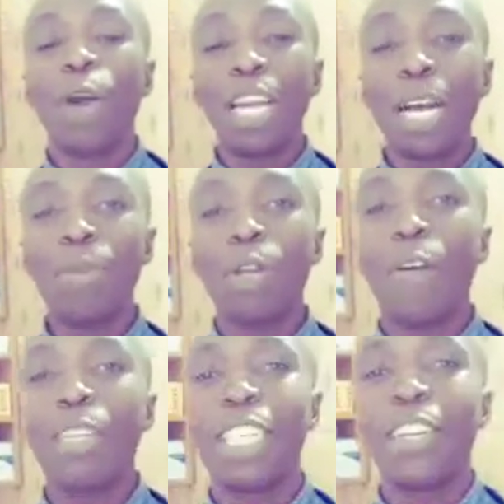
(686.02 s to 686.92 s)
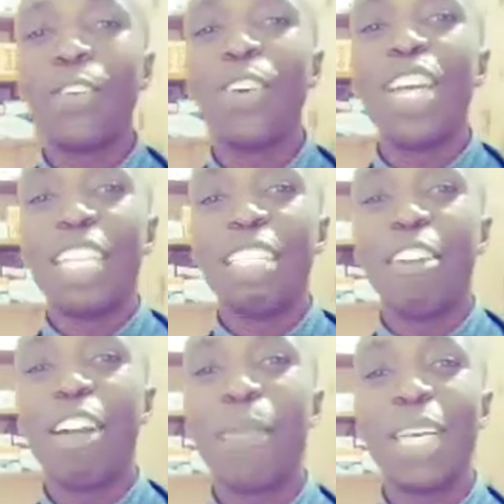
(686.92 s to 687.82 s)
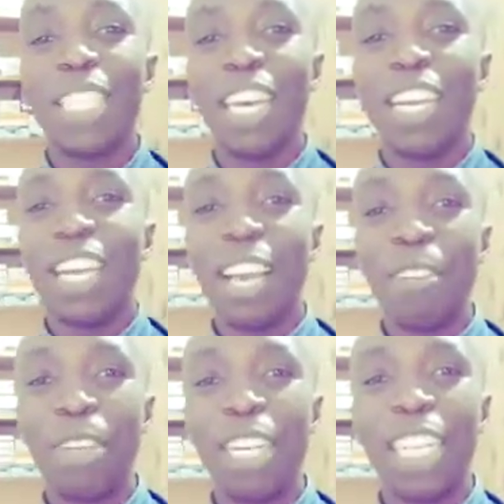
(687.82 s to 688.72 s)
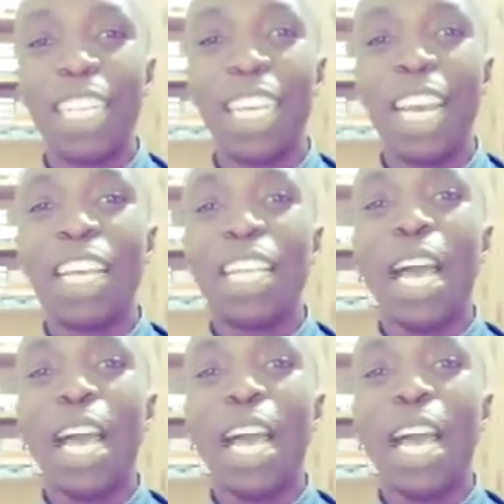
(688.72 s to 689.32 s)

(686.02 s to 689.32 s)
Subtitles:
Welcome to our channel, Gerard Massa, the Health Educator,